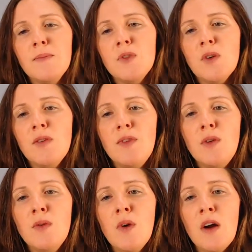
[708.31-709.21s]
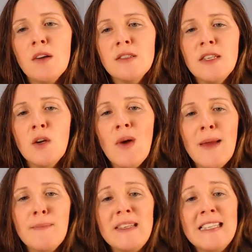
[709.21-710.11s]
So if you are
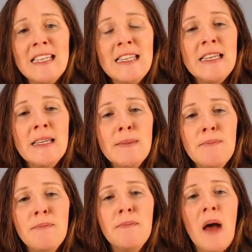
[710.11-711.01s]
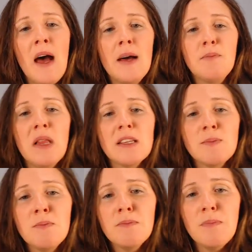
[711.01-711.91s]
COMT
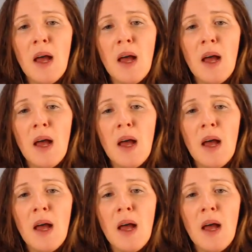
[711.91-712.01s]
plus